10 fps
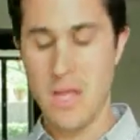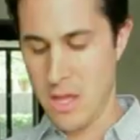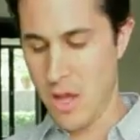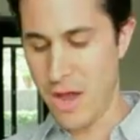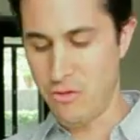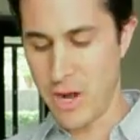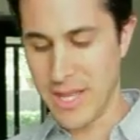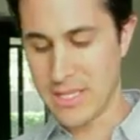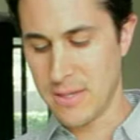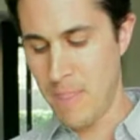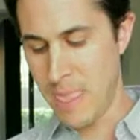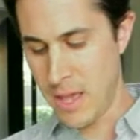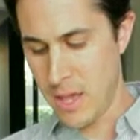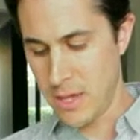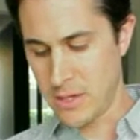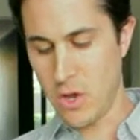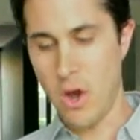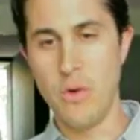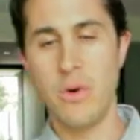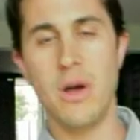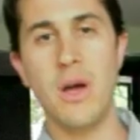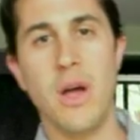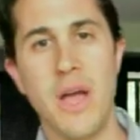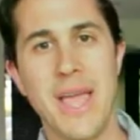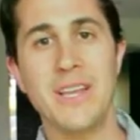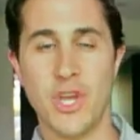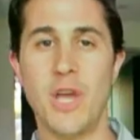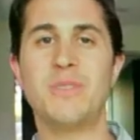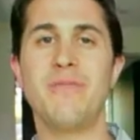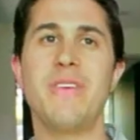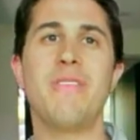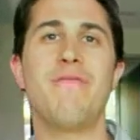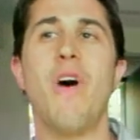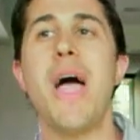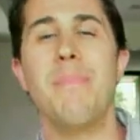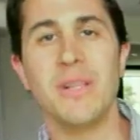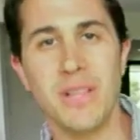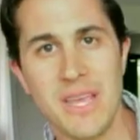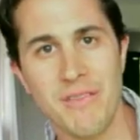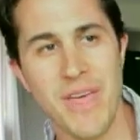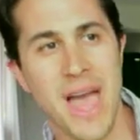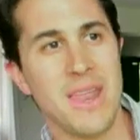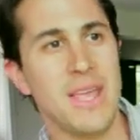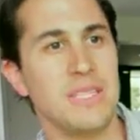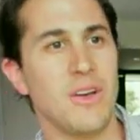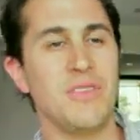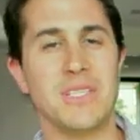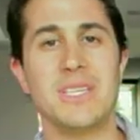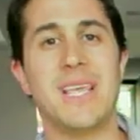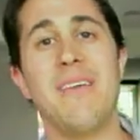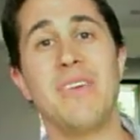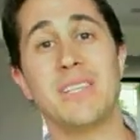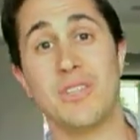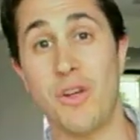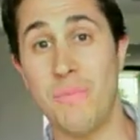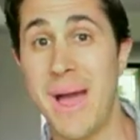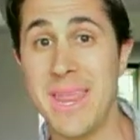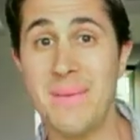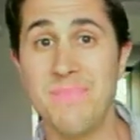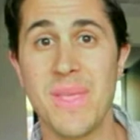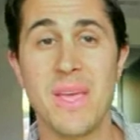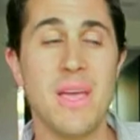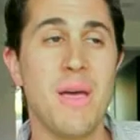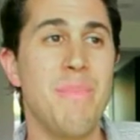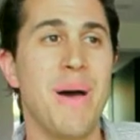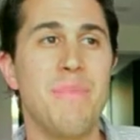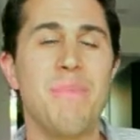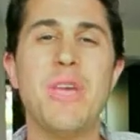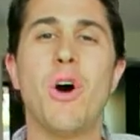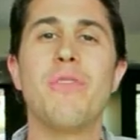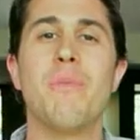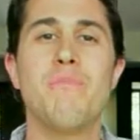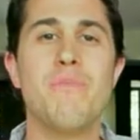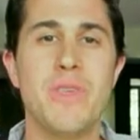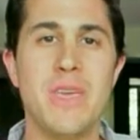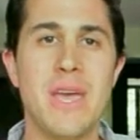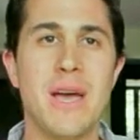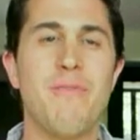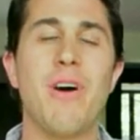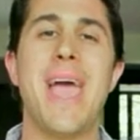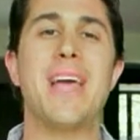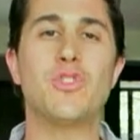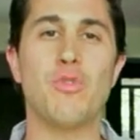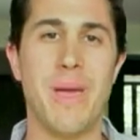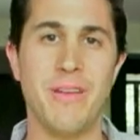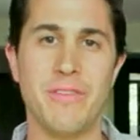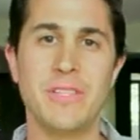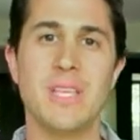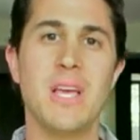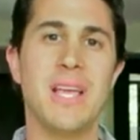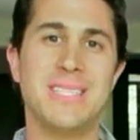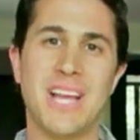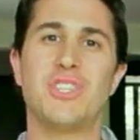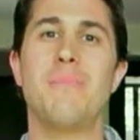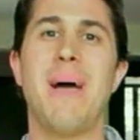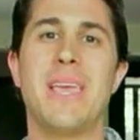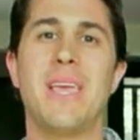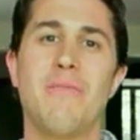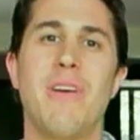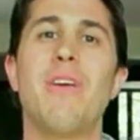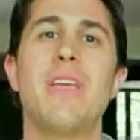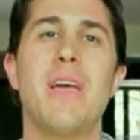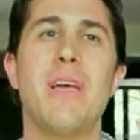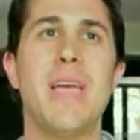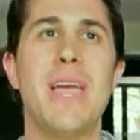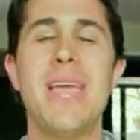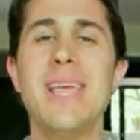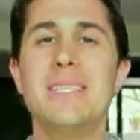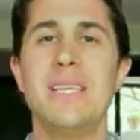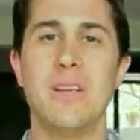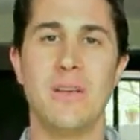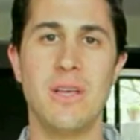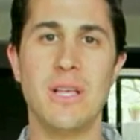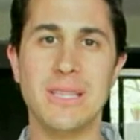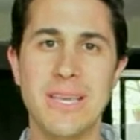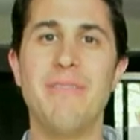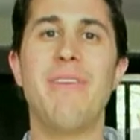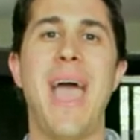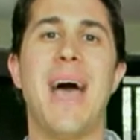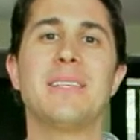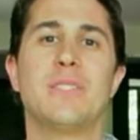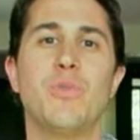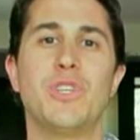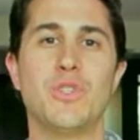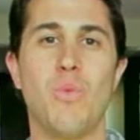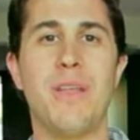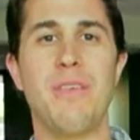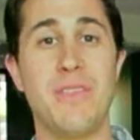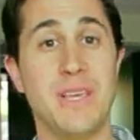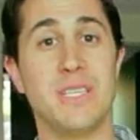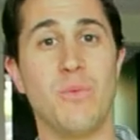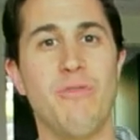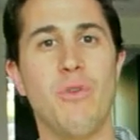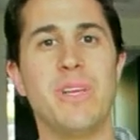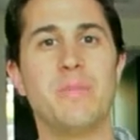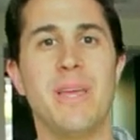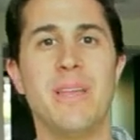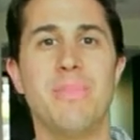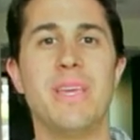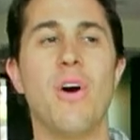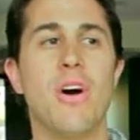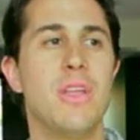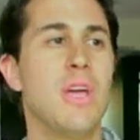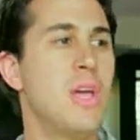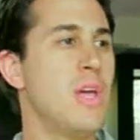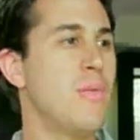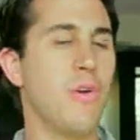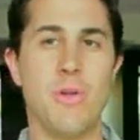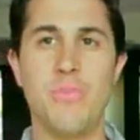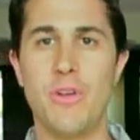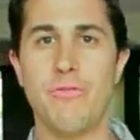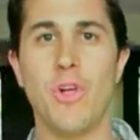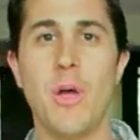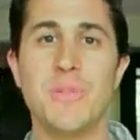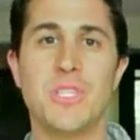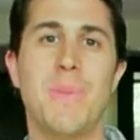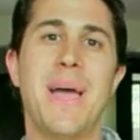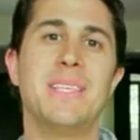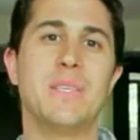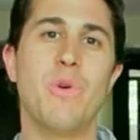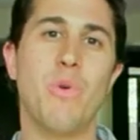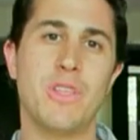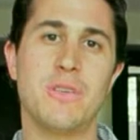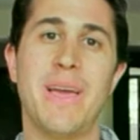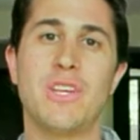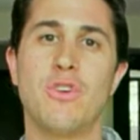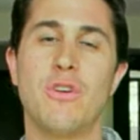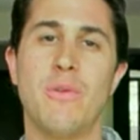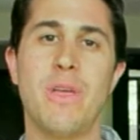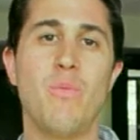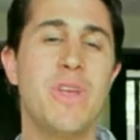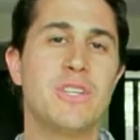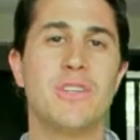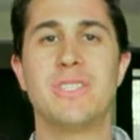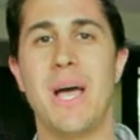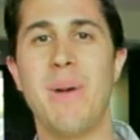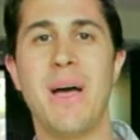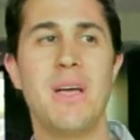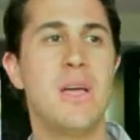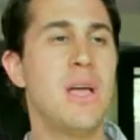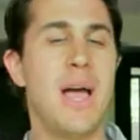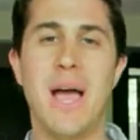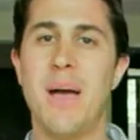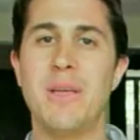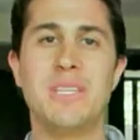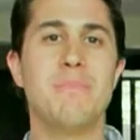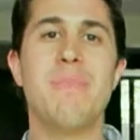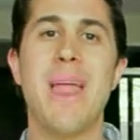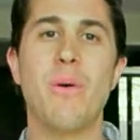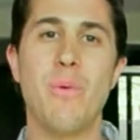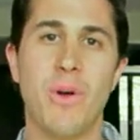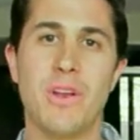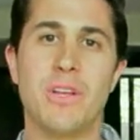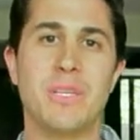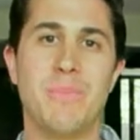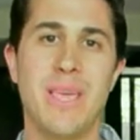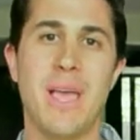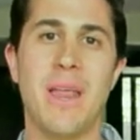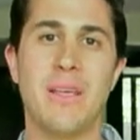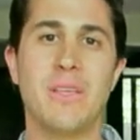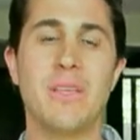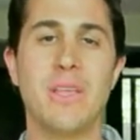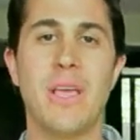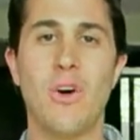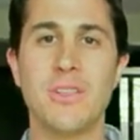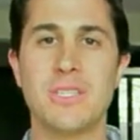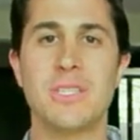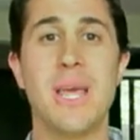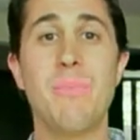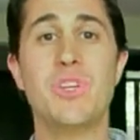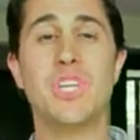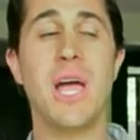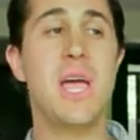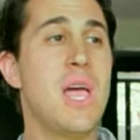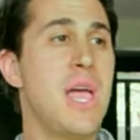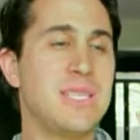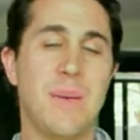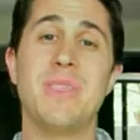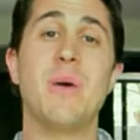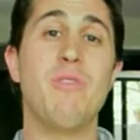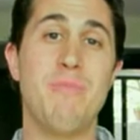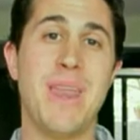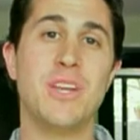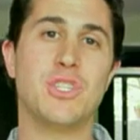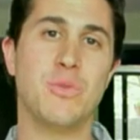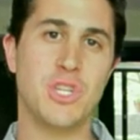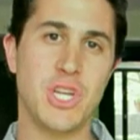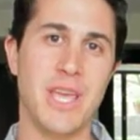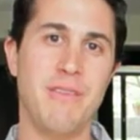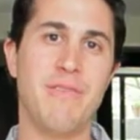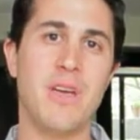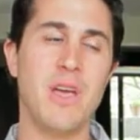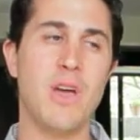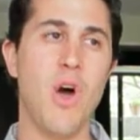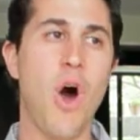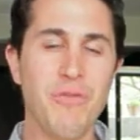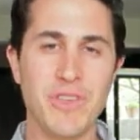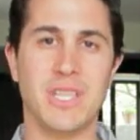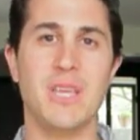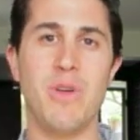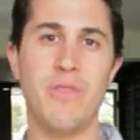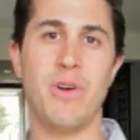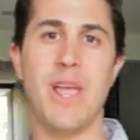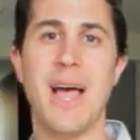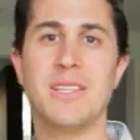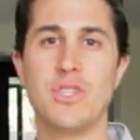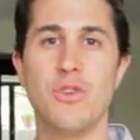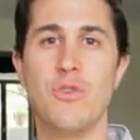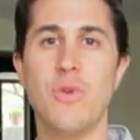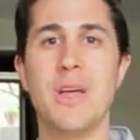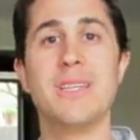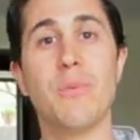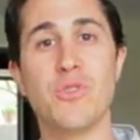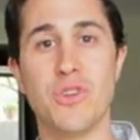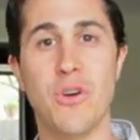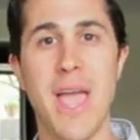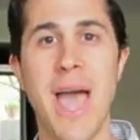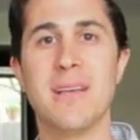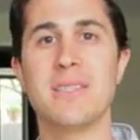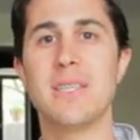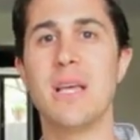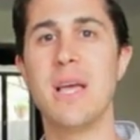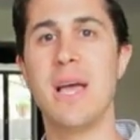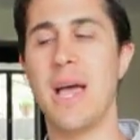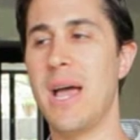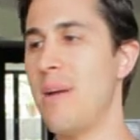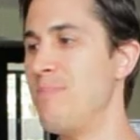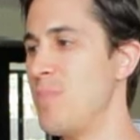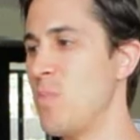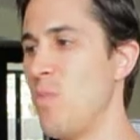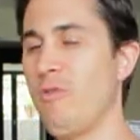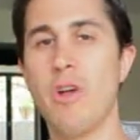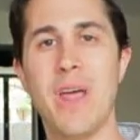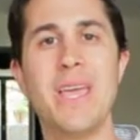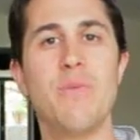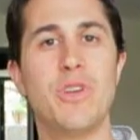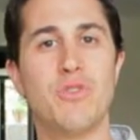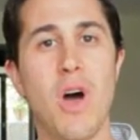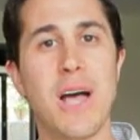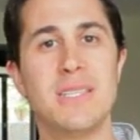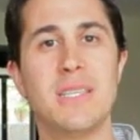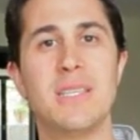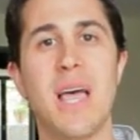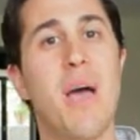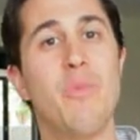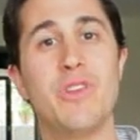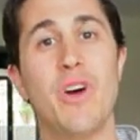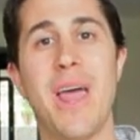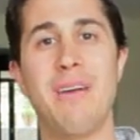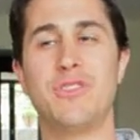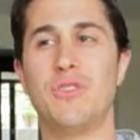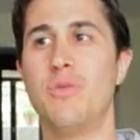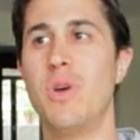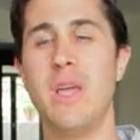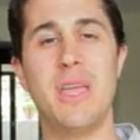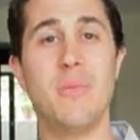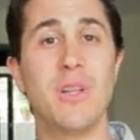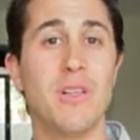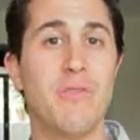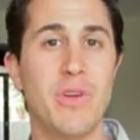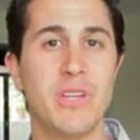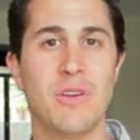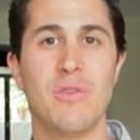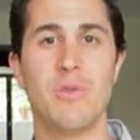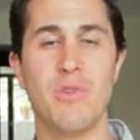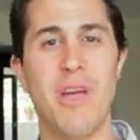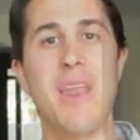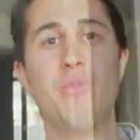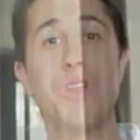hydronics. So in terms of the viability of that, it's obviously saving us a lot of money, but beyond the financial benefits, it's actually making it a very easy to live house, which is one of the things that we've always been big on. We've got a beautiful open space, and we wanted to make sure winter, summer, it didn't matter. We wanted it to be at a constant temperature, something that we've managed to achieve. Obviously, with regards to a double-storey house, we've got heat which rises, and we don't have to, in the middle of winter, and we've had a pretty